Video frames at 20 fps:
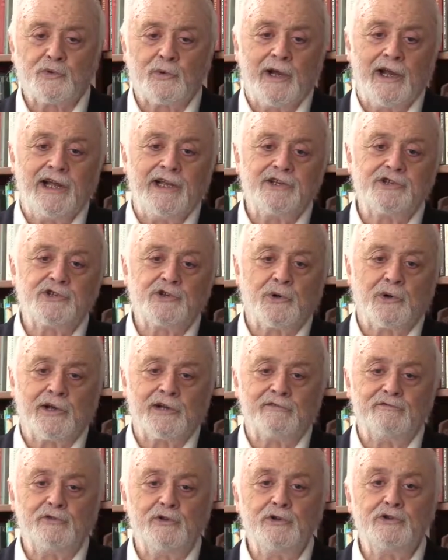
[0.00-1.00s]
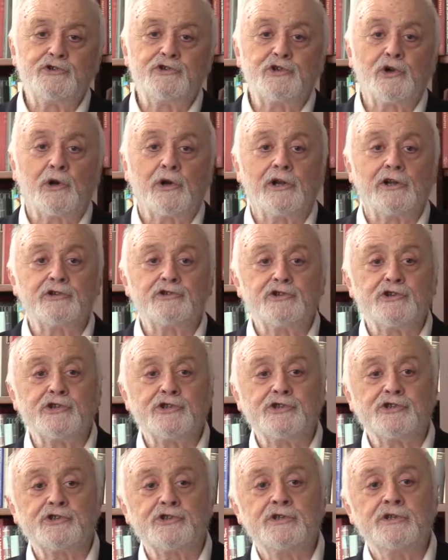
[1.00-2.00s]
raids during food
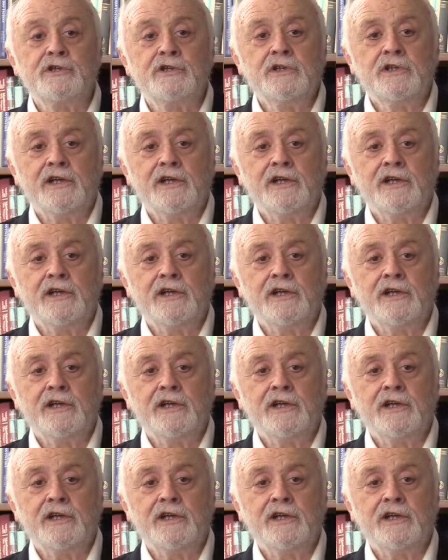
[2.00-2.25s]
shortages,